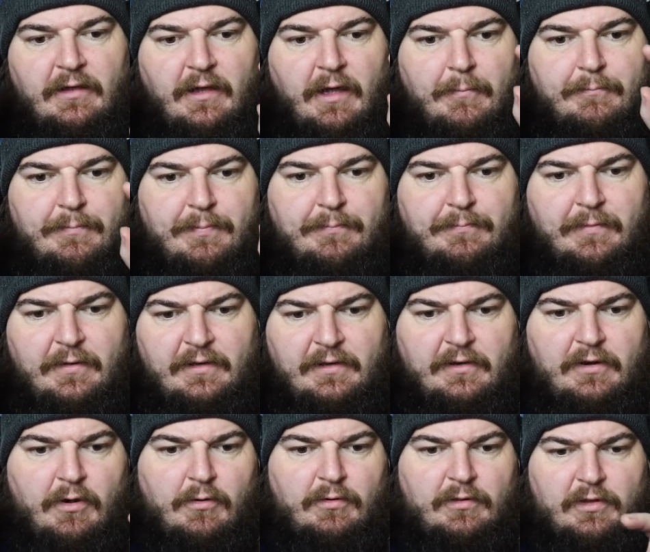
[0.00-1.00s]
a
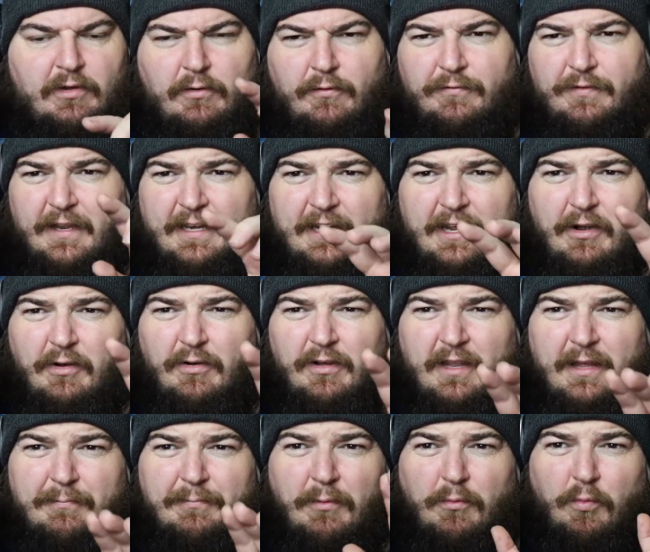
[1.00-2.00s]
little video
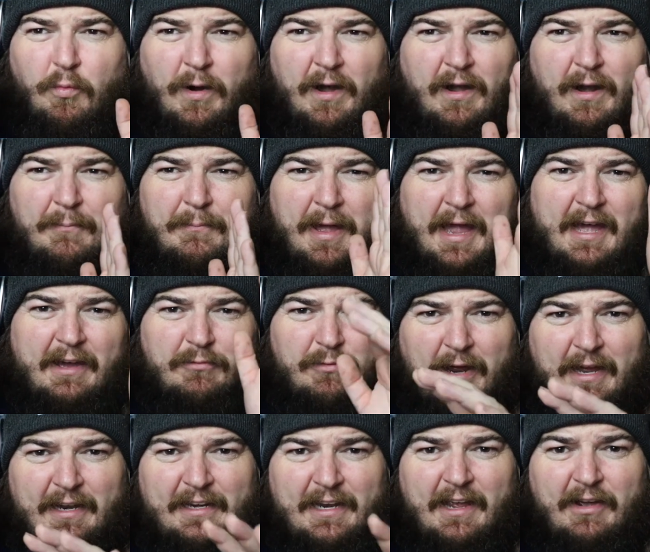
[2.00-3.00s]
clip of where I'm at
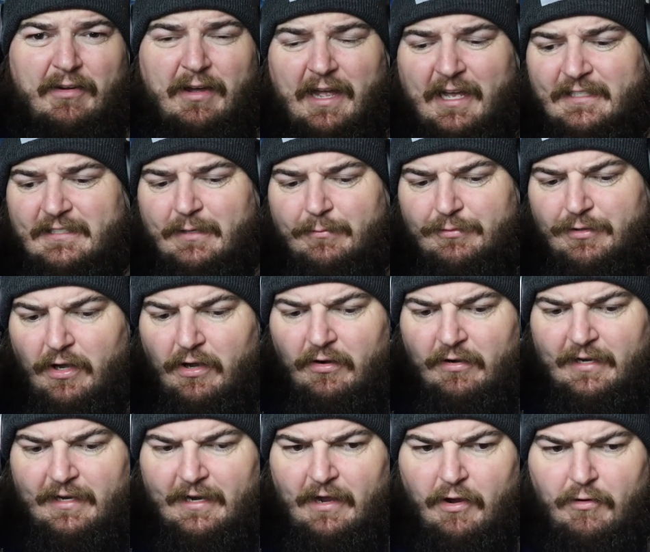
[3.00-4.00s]
right now as I'm
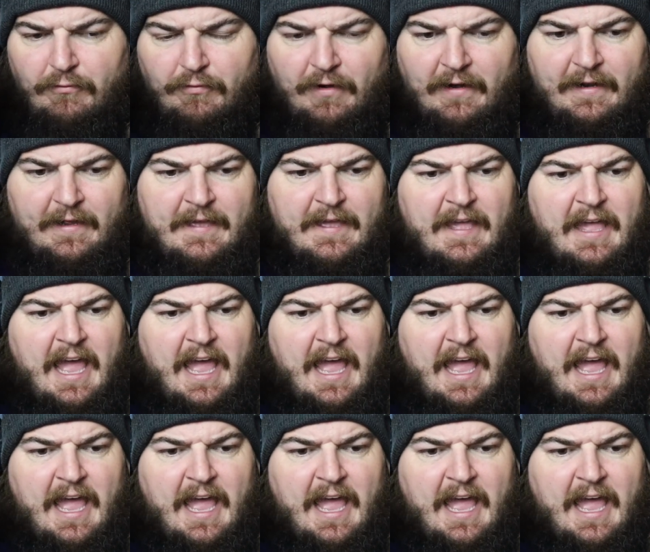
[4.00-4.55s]
talking over it.